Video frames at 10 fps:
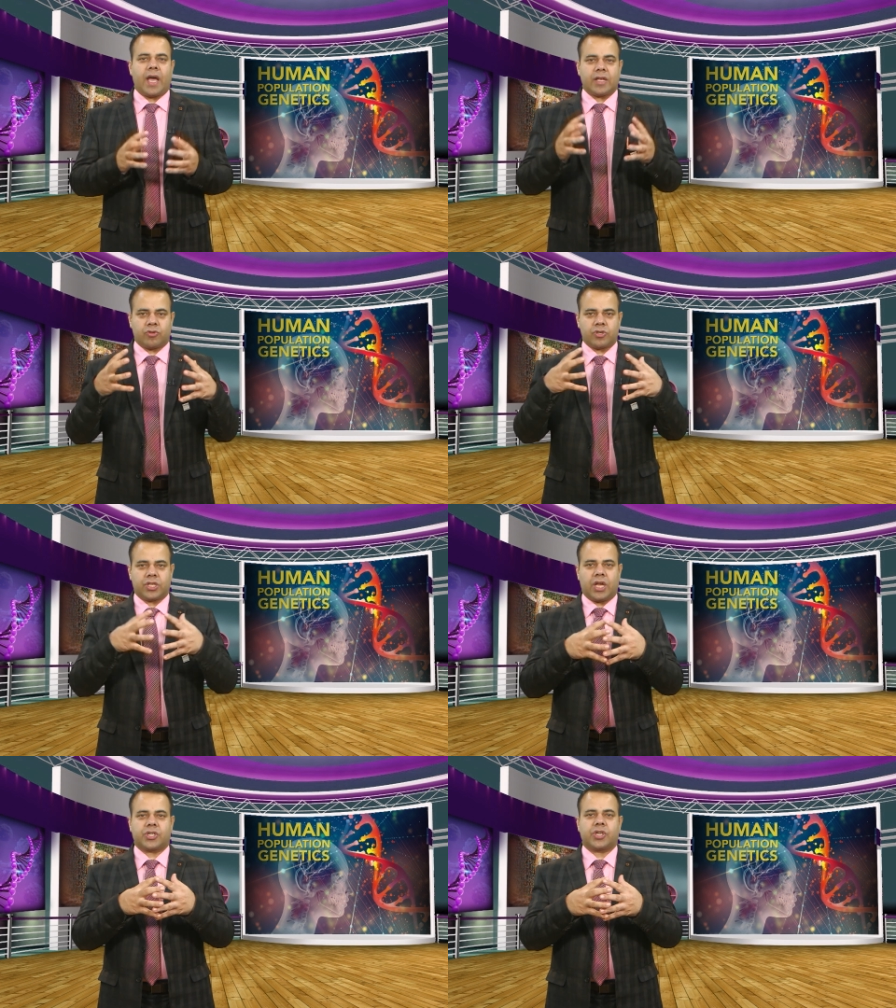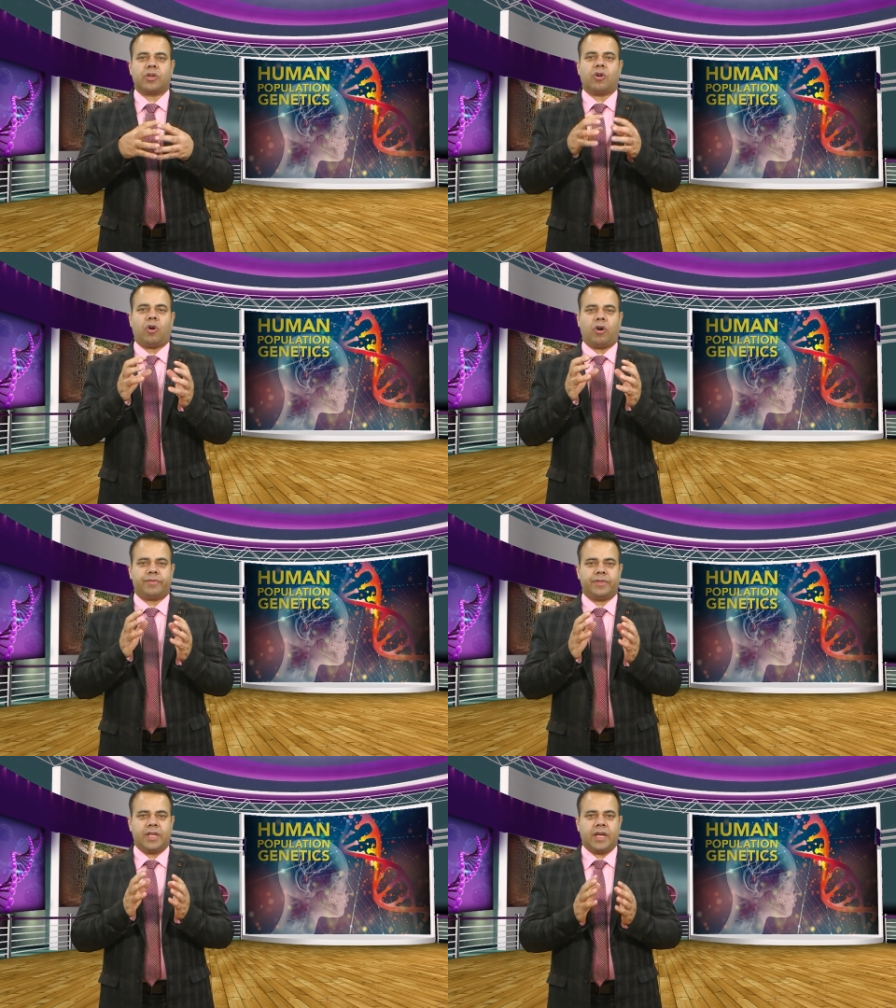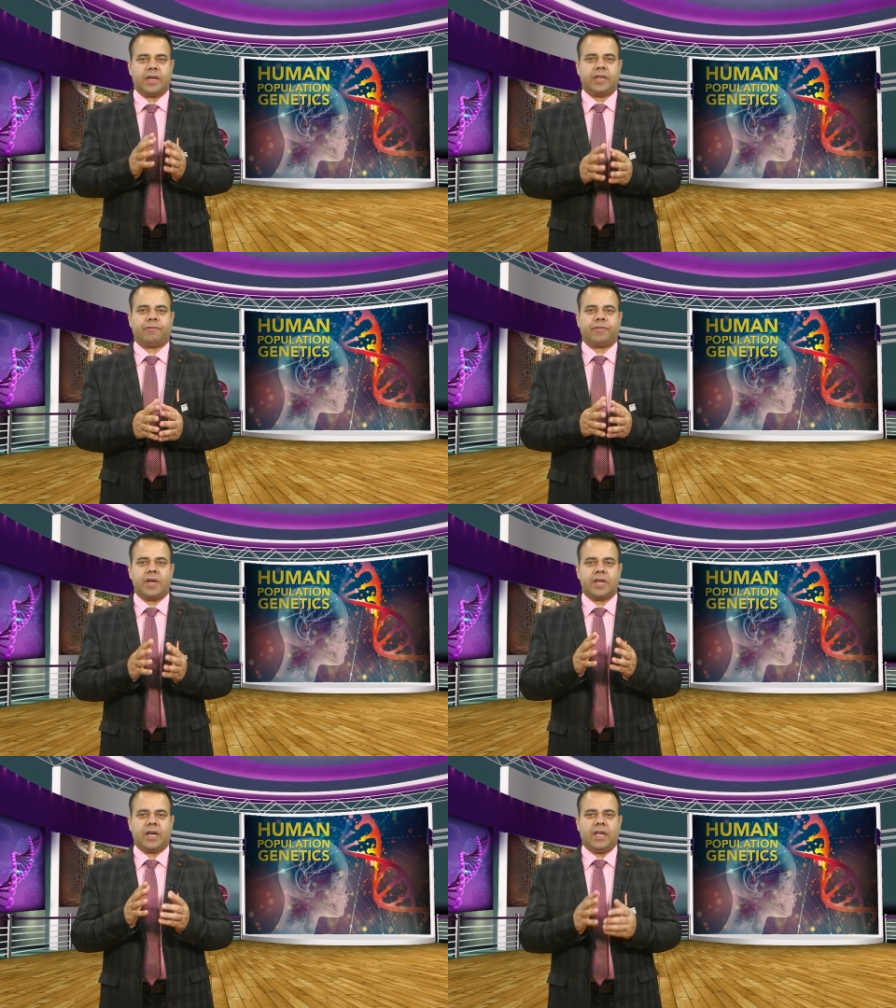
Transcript: association of their different